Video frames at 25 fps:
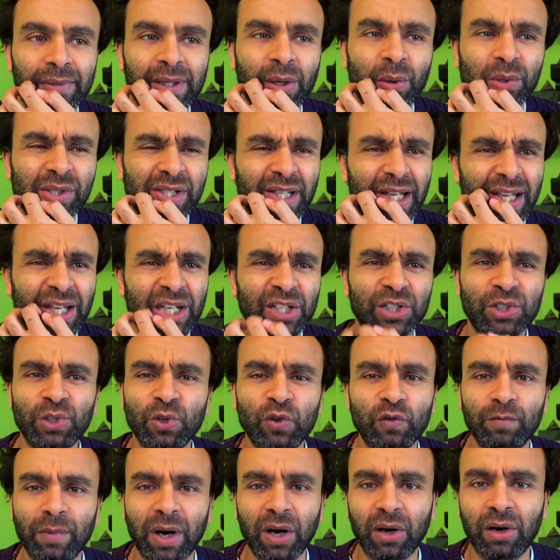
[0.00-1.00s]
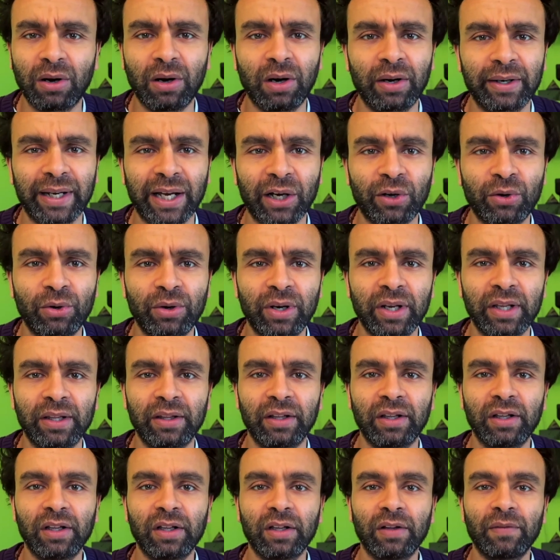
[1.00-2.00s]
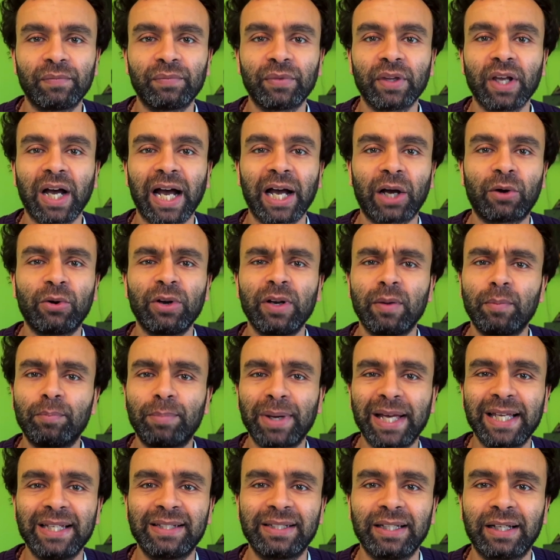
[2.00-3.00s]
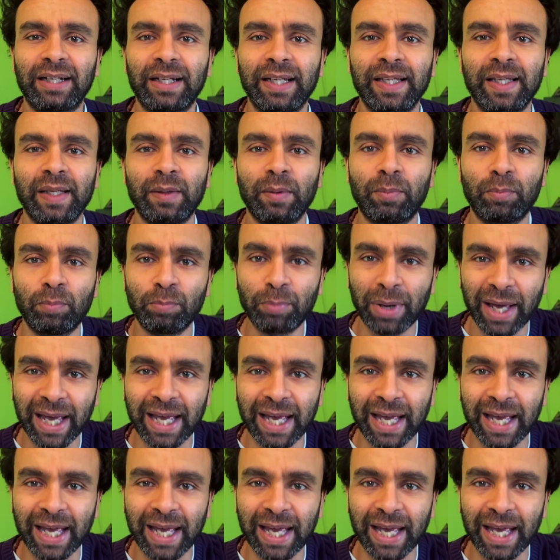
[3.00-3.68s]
There was an issue with my card. I couldn't basically